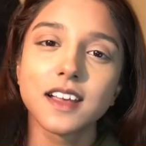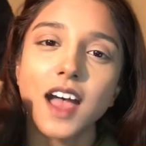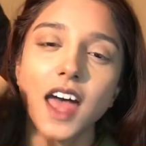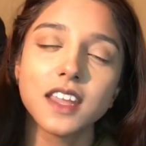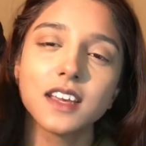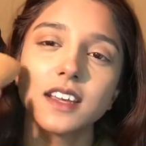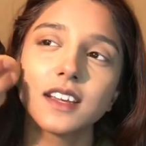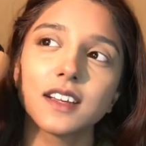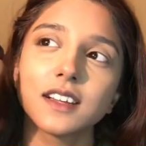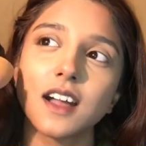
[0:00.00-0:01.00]

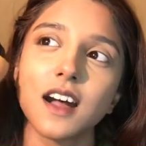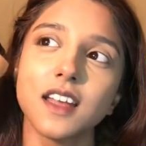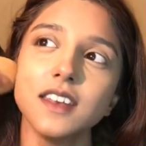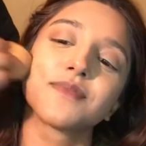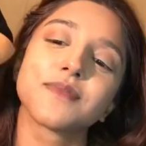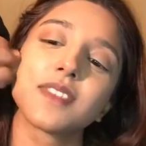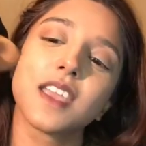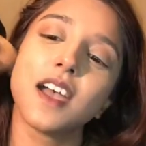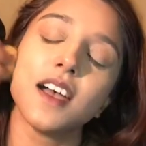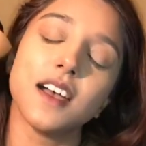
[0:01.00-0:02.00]
Hannah Khan.
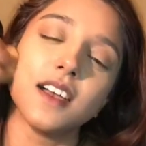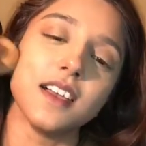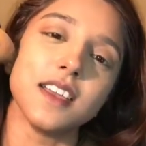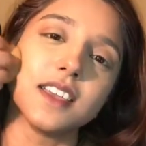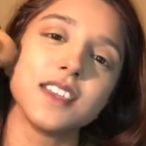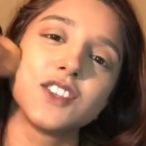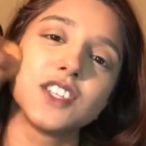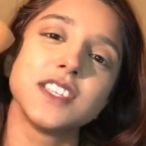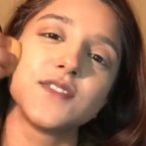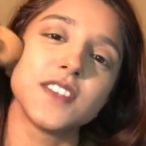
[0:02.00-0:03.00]

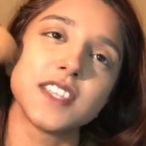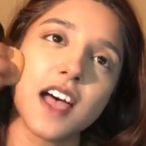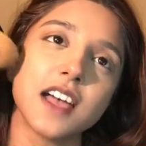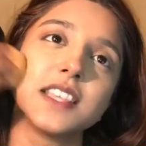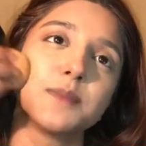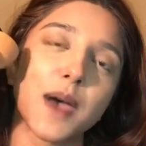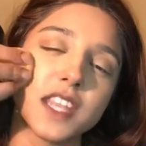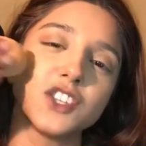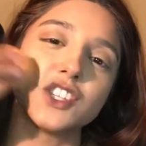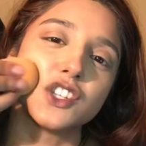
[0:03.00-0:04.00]
She's Fizan's
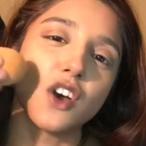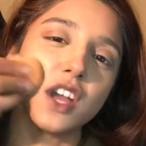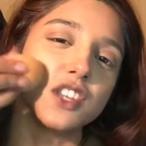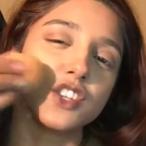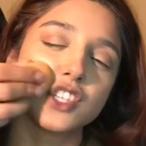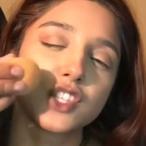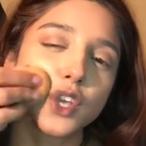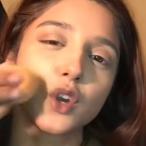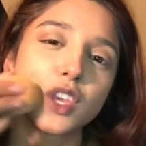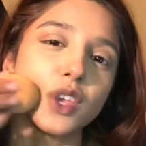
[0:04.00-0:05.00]
manager's daughter and she's
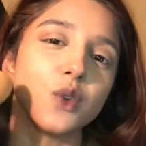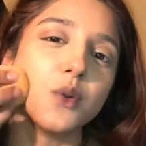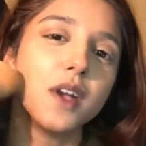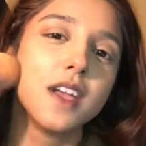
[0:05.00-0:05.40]
so cute.